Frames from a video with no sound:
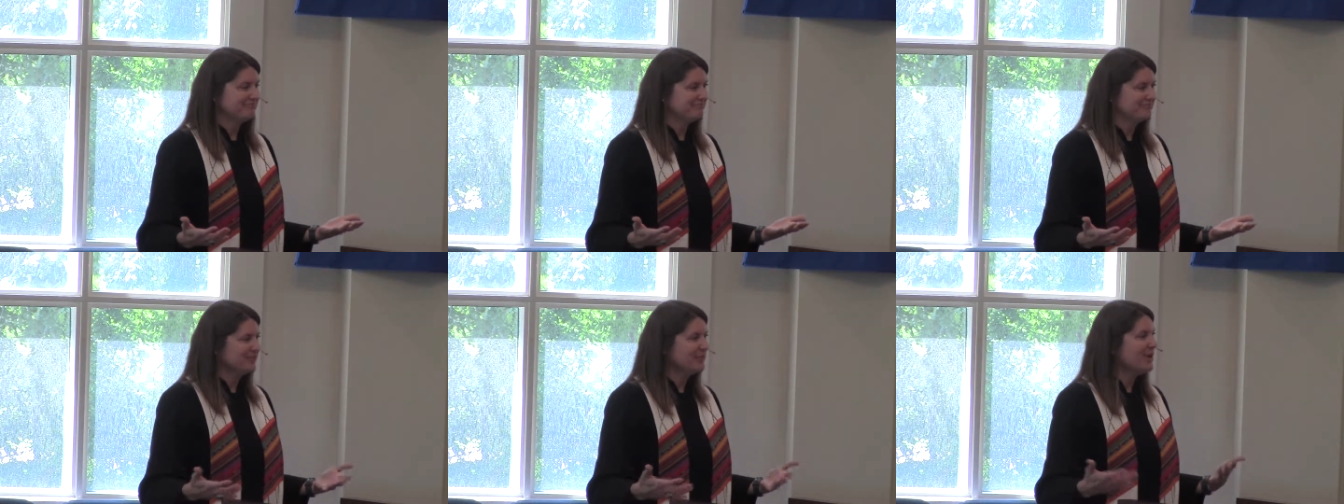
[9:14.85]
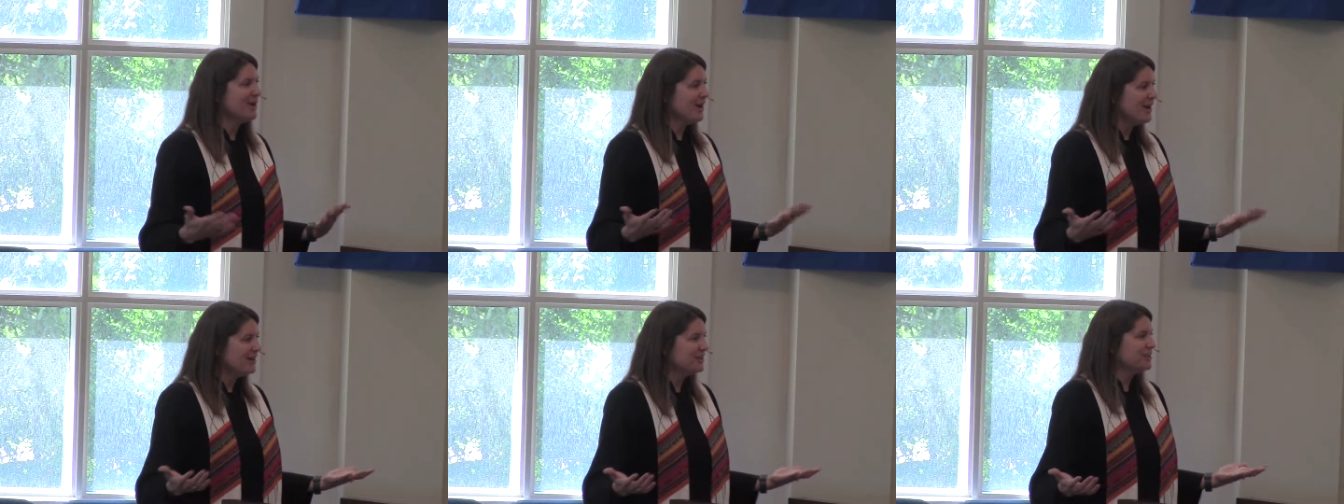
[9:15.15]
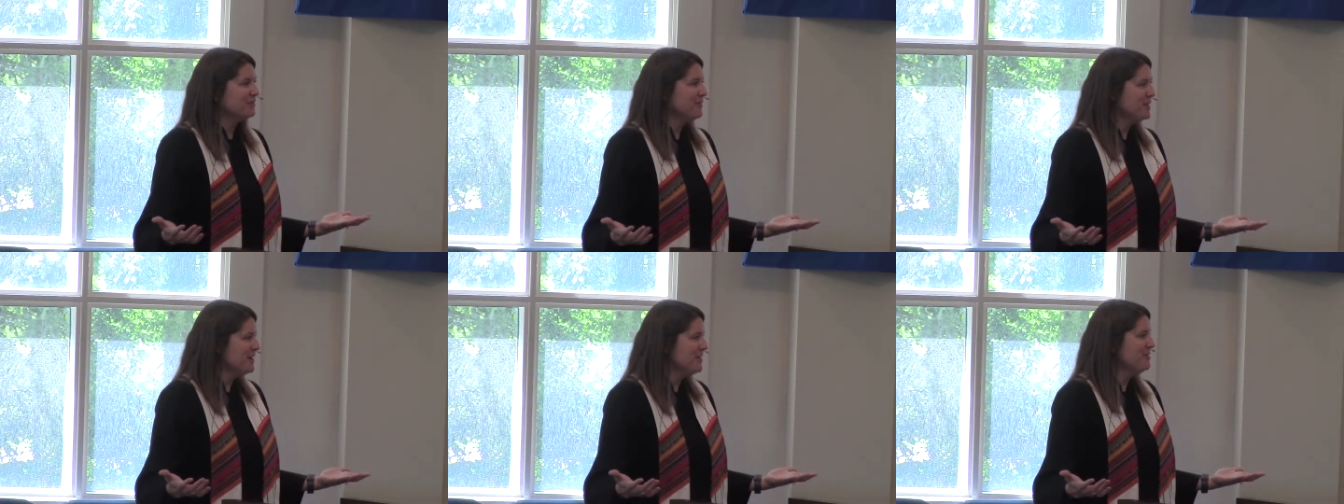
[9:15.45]
We aren't
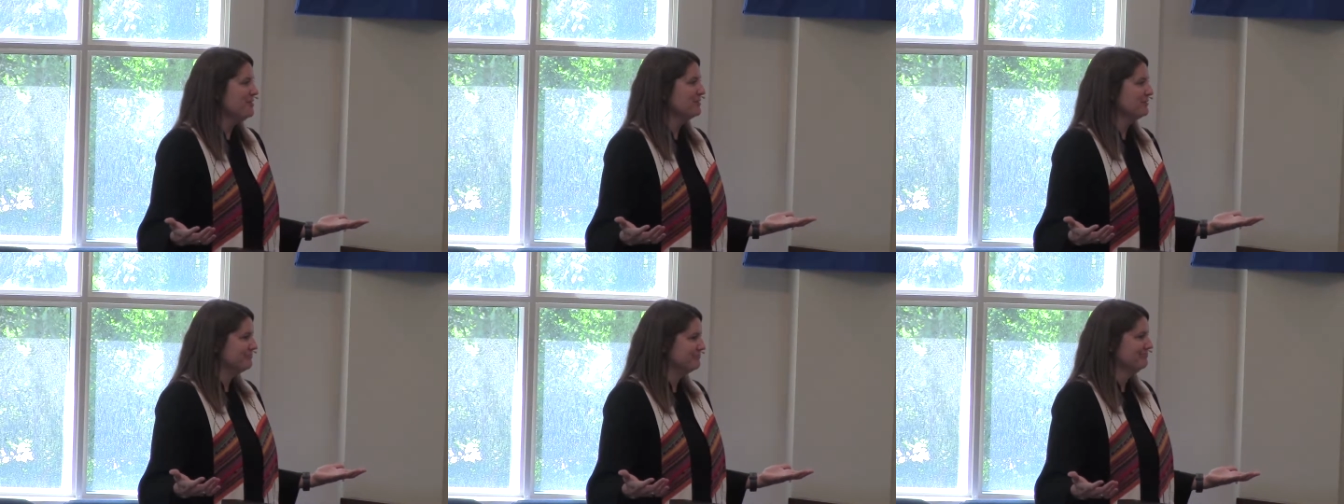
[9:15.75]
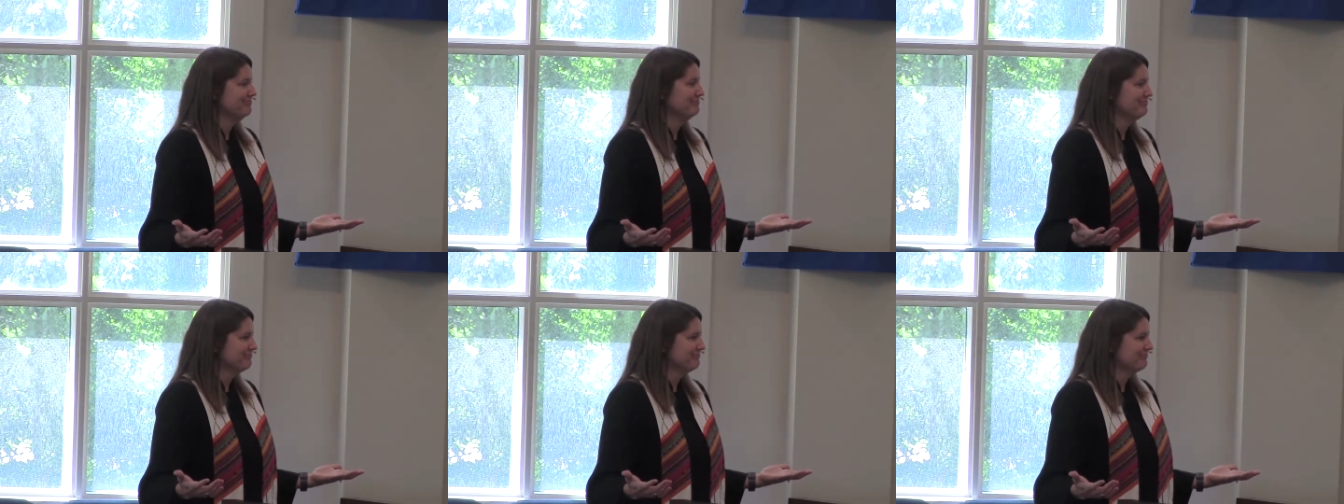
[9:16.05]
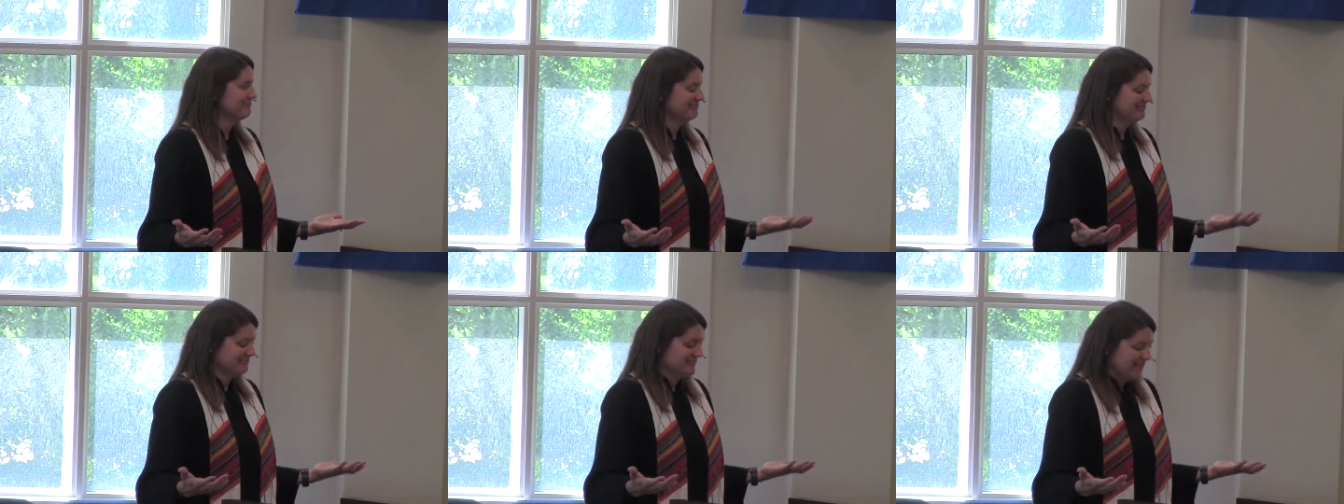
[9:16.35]
through.
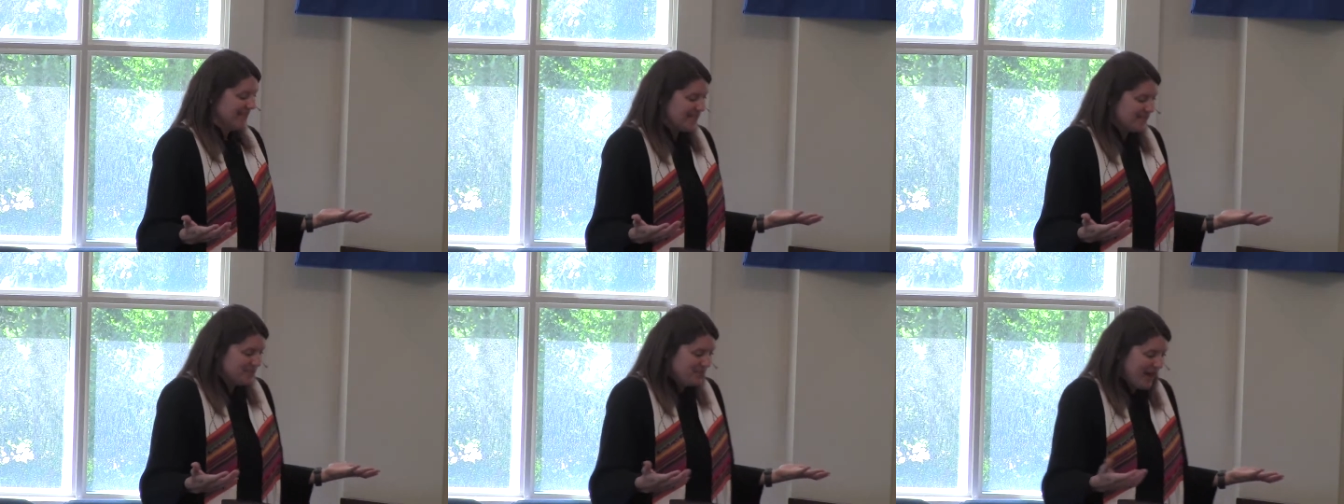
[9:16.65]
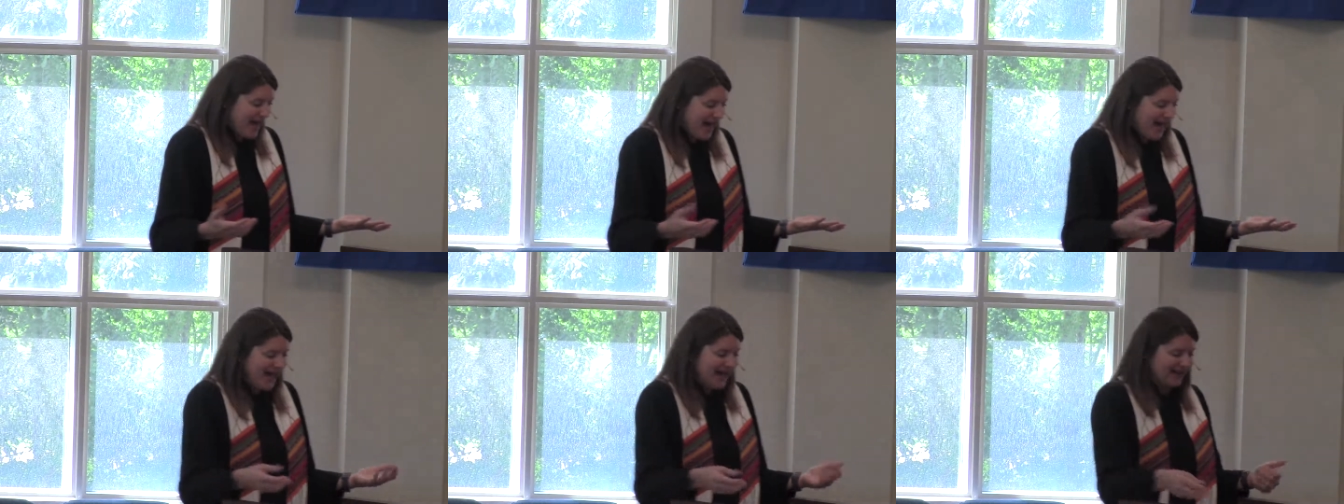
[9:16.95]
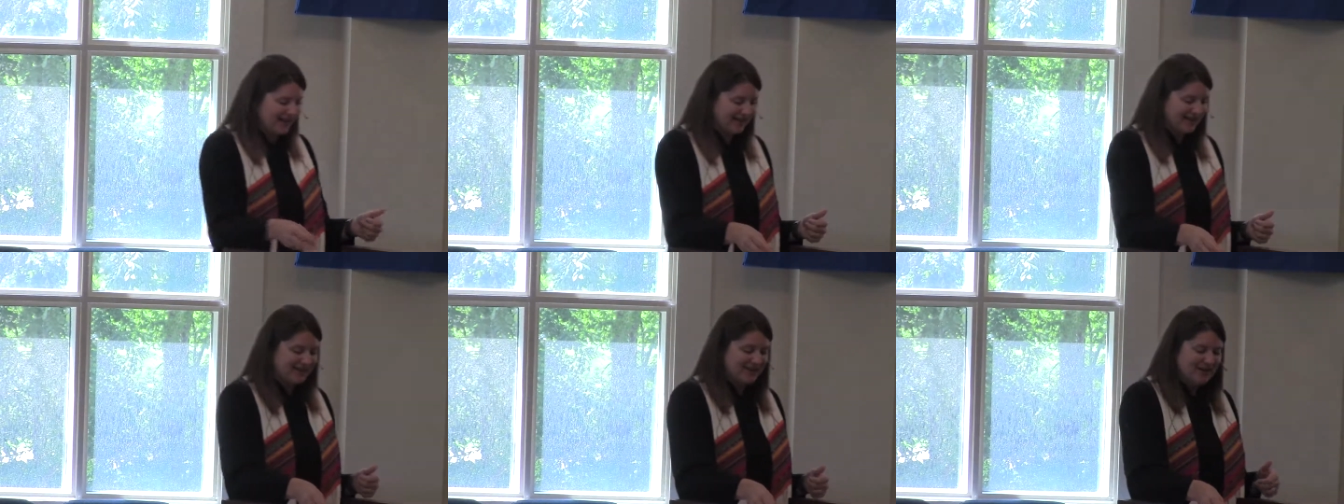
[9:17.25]
He's
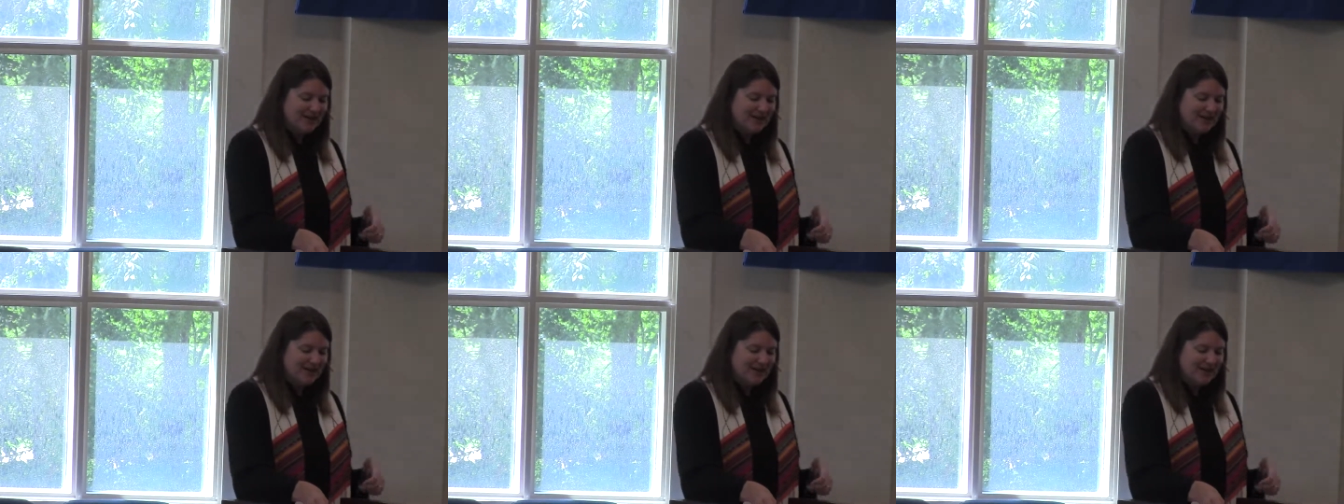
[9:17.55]
back.